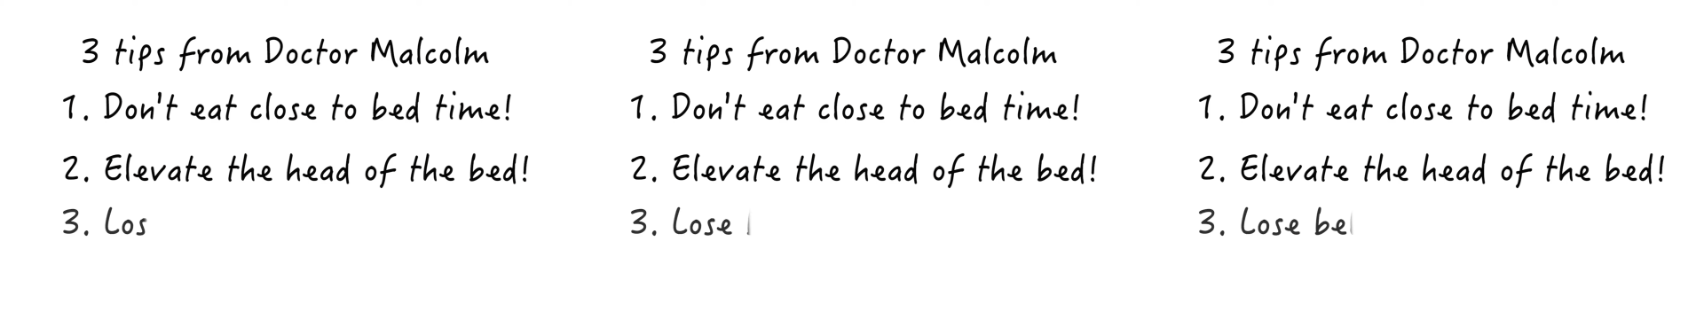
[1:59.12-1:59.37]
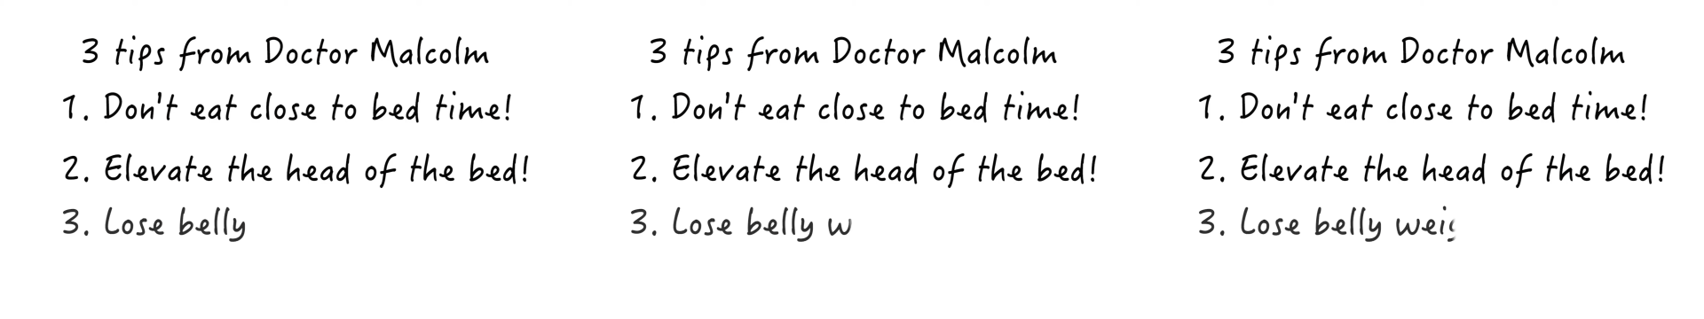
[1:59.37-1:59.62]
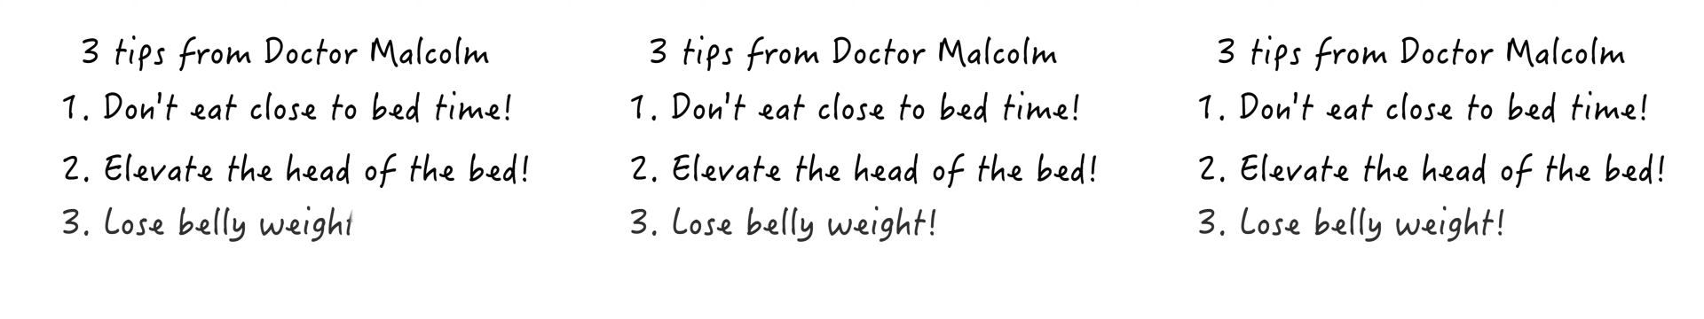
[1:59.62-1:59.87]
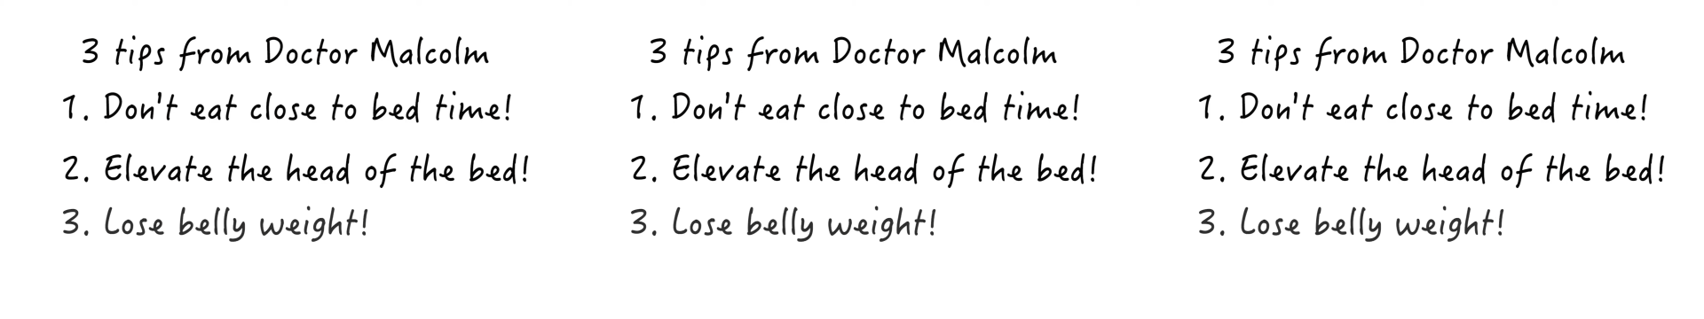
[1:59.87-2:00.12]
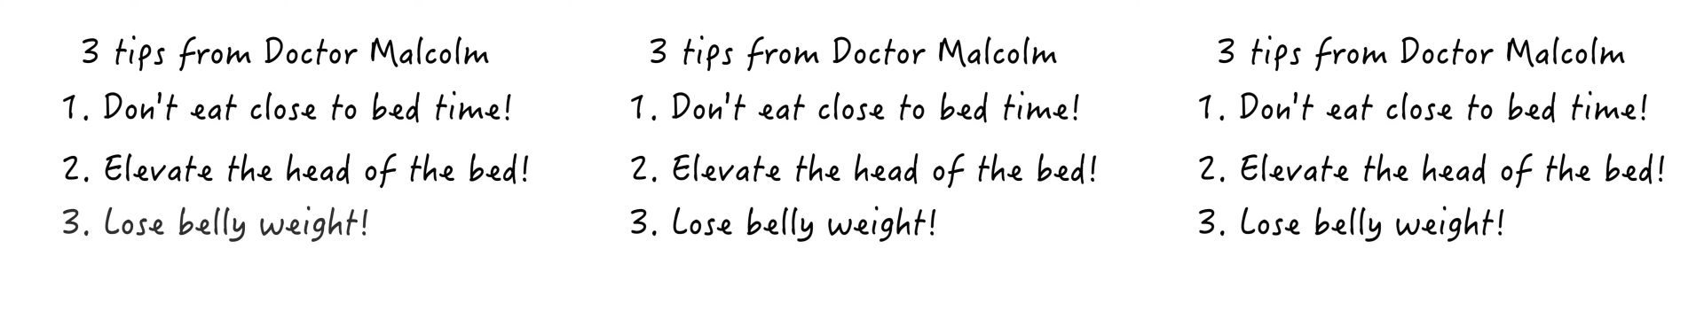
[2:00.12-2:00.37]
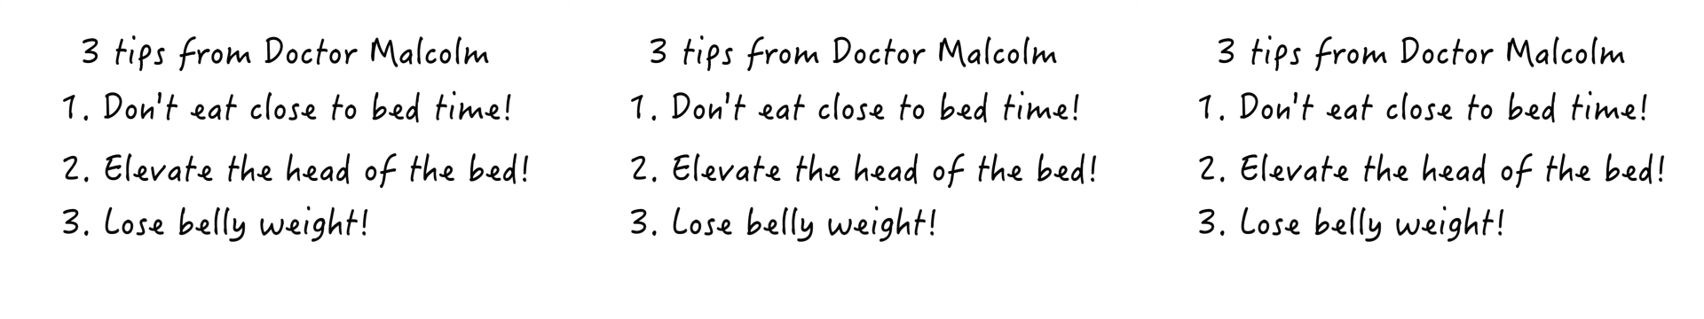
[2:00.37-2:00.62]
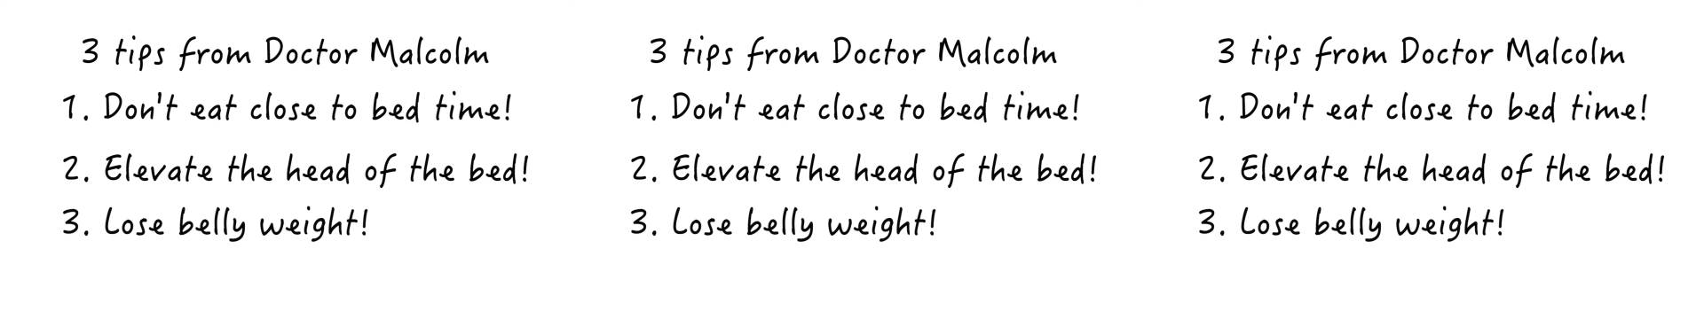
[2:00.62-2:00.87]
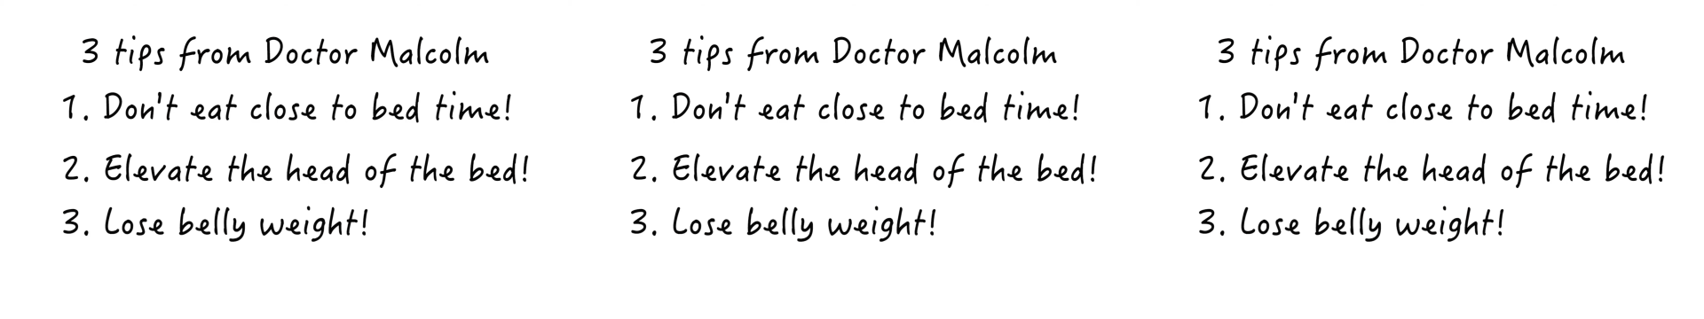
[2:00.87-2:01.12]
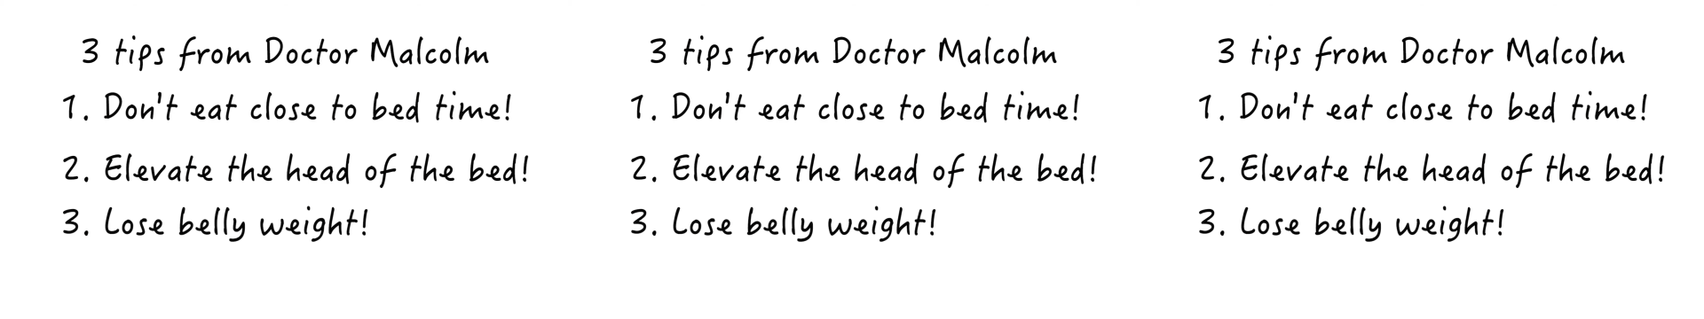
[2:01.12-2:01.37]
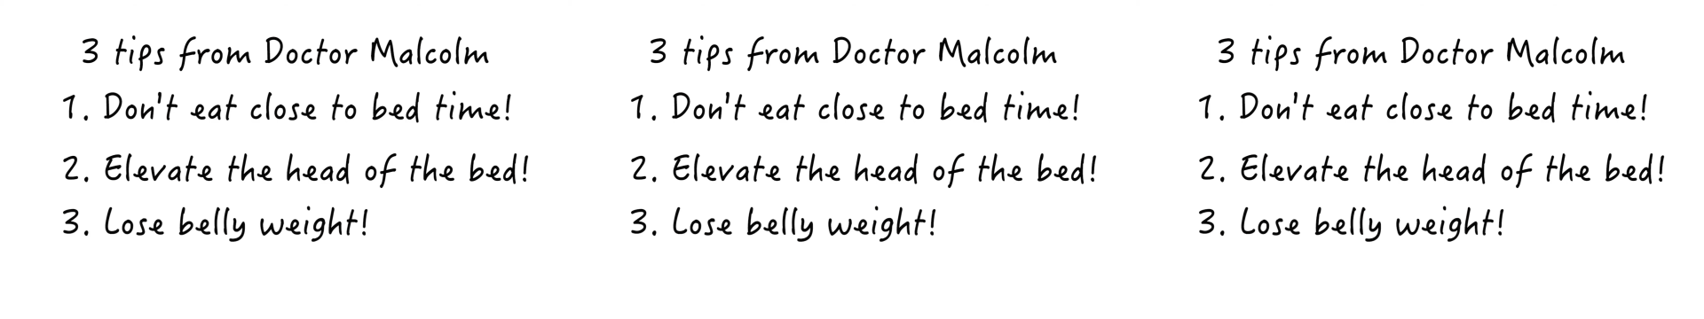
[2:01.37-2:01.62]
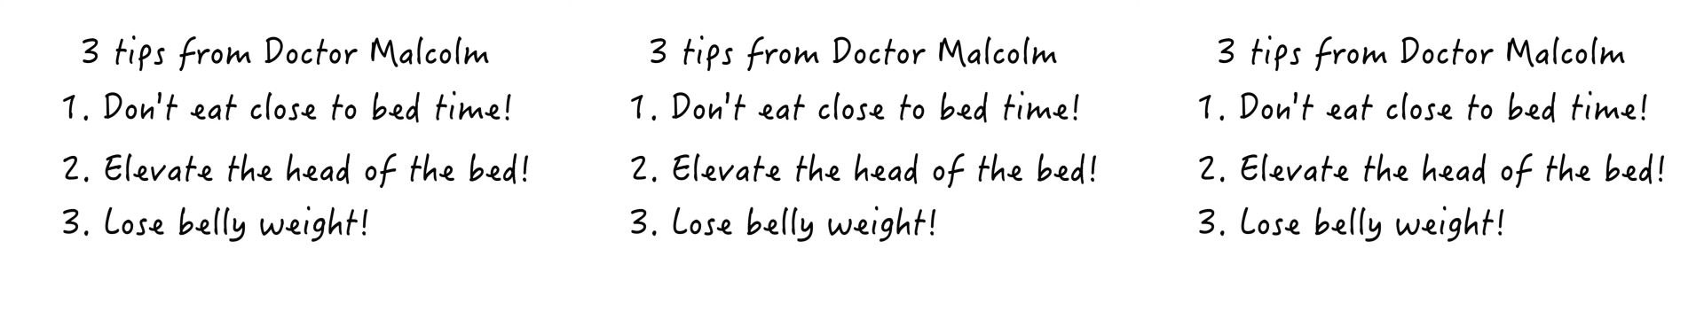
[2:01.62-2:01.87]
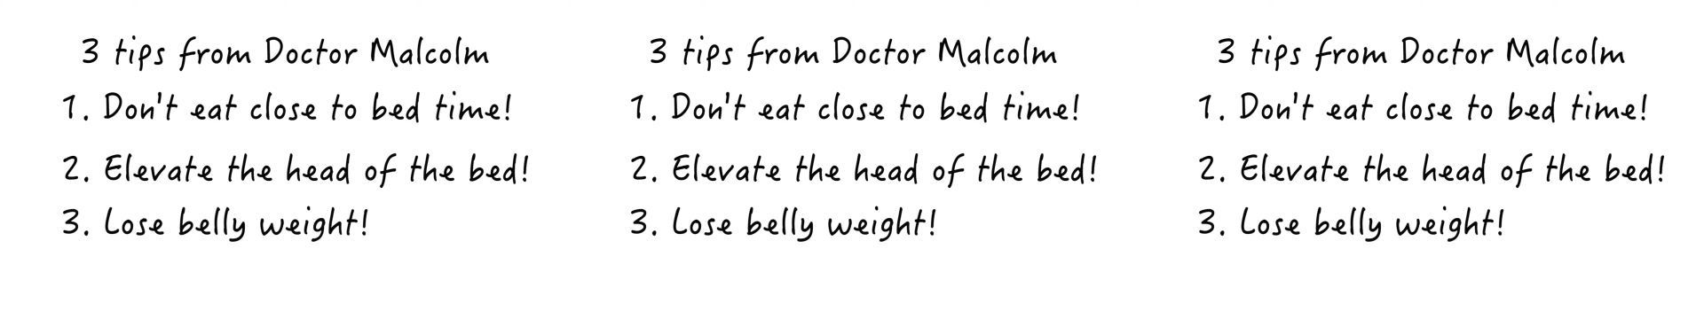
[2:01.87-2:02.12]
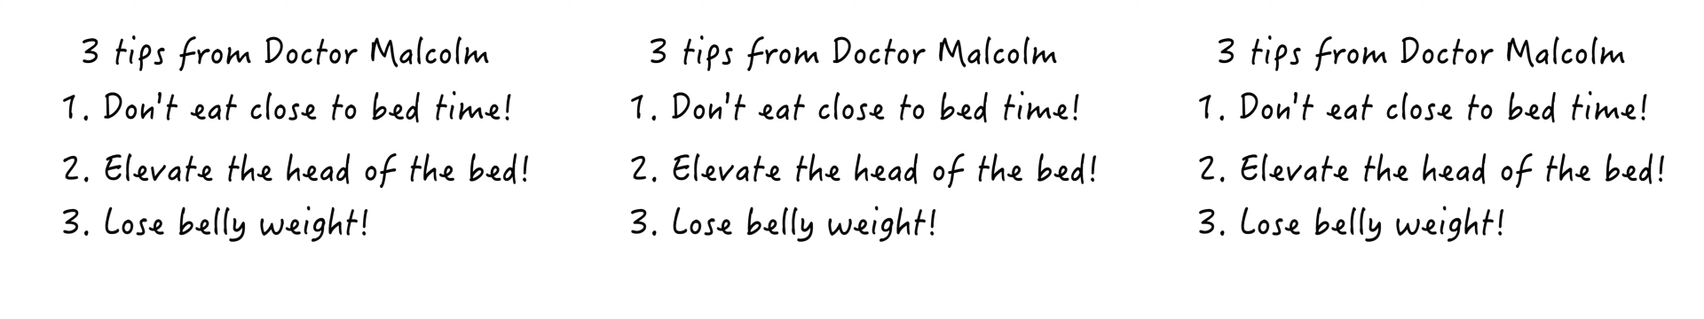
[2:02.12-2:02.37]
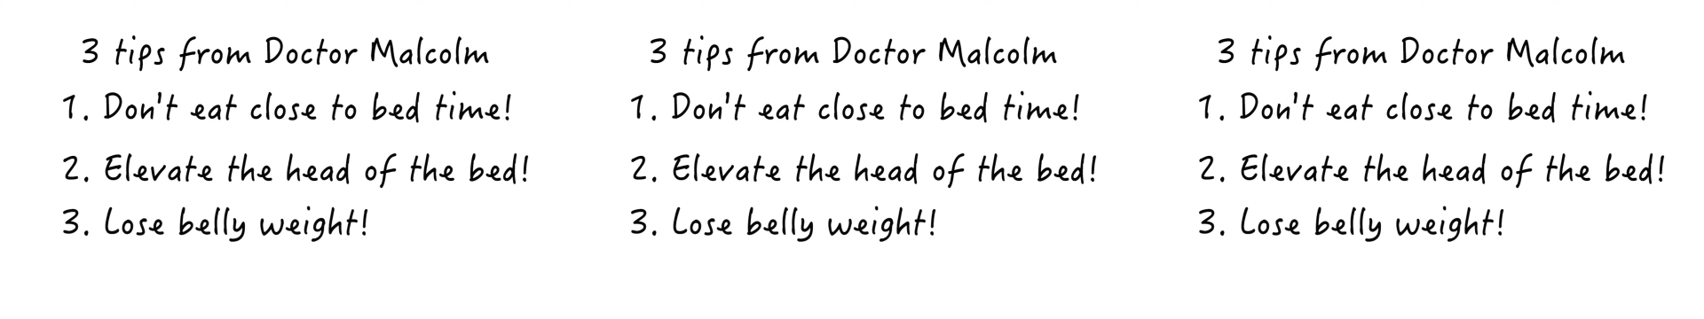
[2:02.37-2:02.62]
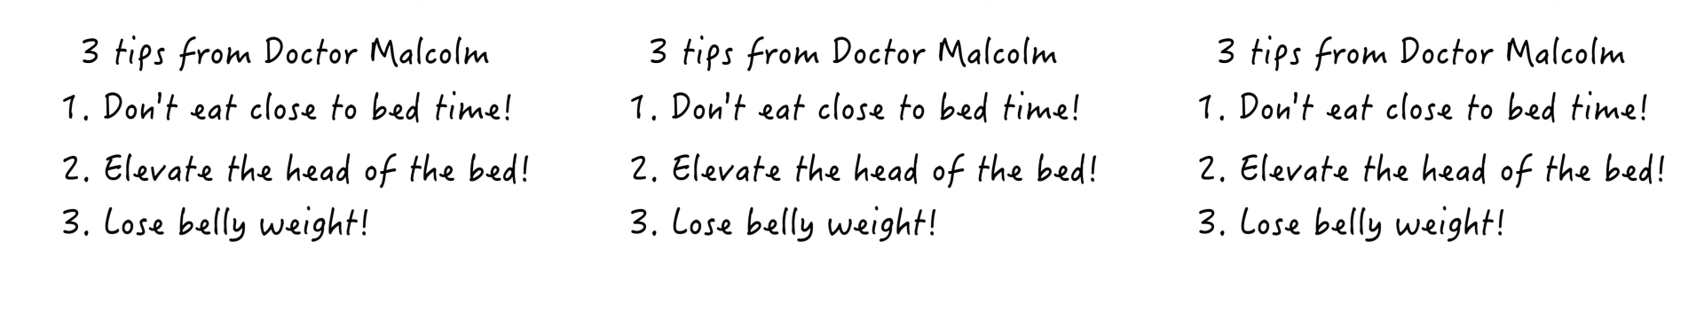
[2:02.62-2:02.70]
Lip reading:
[unreadable: no face in view]